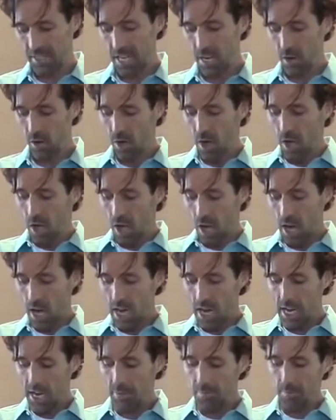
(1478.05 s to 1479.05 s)
Now,
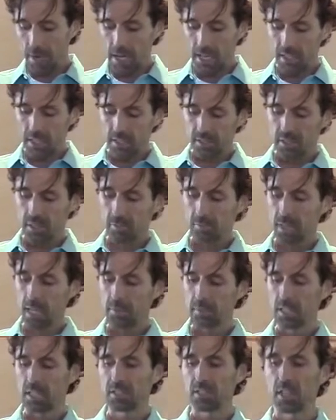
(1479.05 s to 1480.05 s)

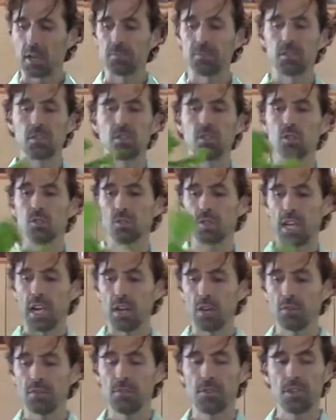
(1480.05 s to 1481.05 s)
sometimes I substitute
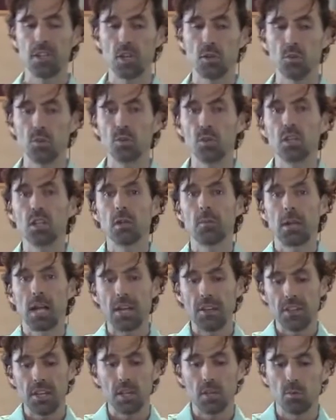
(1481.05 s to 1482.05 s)
kale for the arugula, but
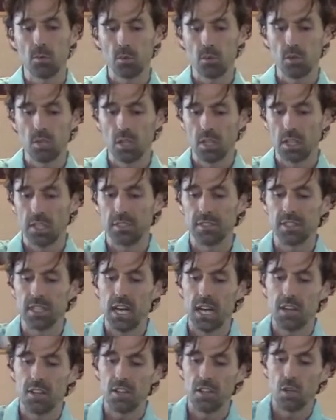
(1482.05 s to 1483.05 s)
I think arugula is
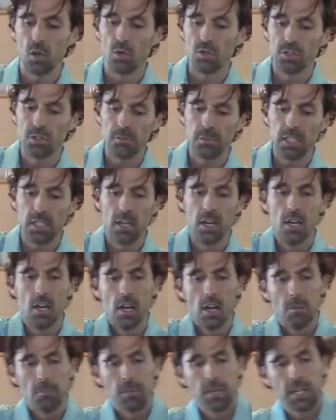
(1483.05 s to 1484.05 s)
kind of the ultimate
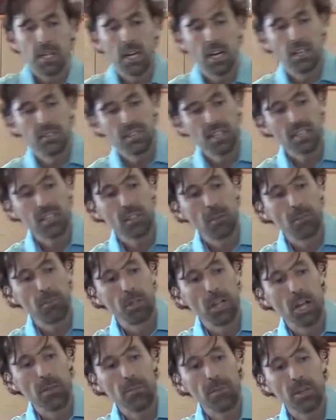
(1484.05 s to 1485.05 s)
because it's a
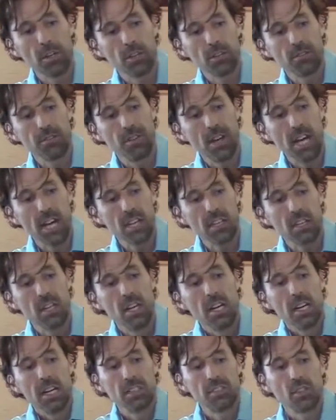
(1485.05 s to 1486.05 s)
blood purifier.
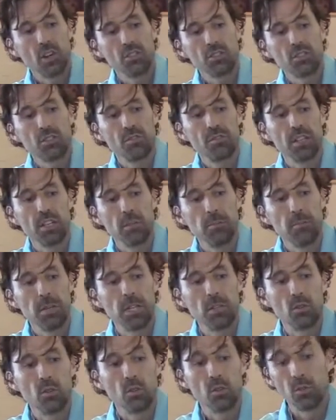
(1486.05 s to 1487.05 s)
It's also very
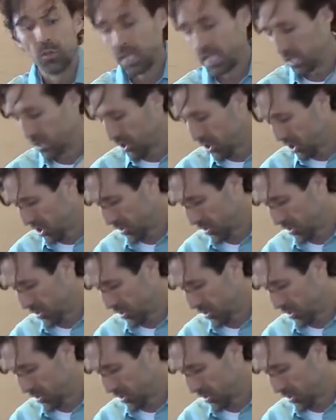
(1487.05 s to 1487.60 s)
mineral rich.